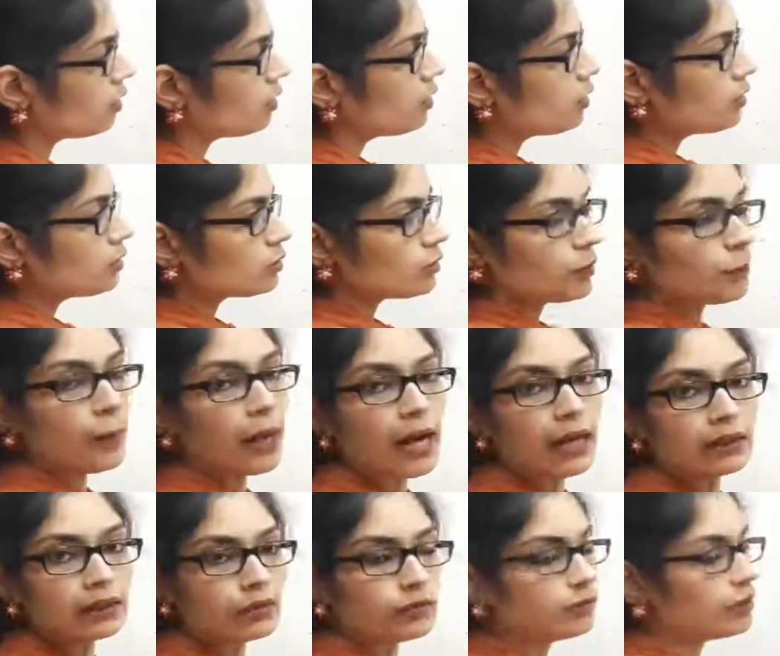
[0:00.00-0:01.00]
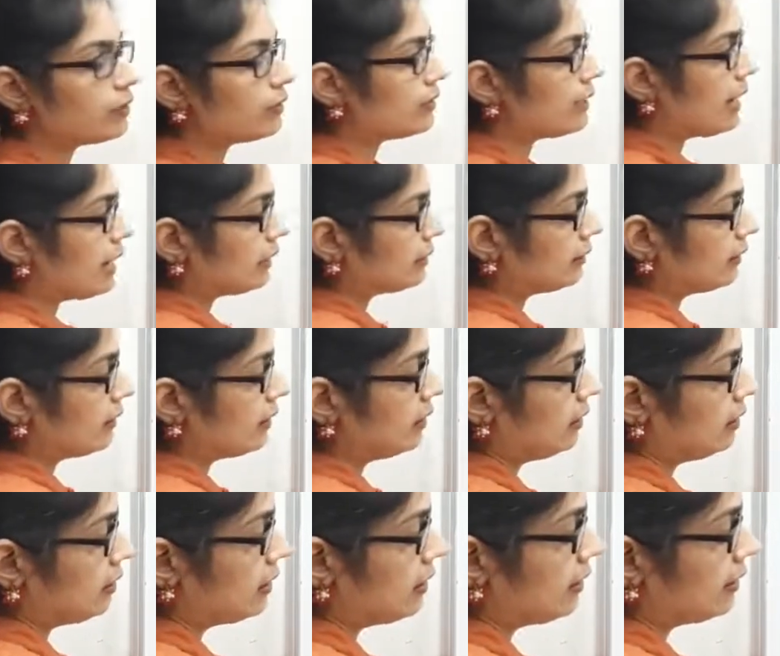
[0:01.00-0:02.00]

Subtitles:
So mass of the reactant, it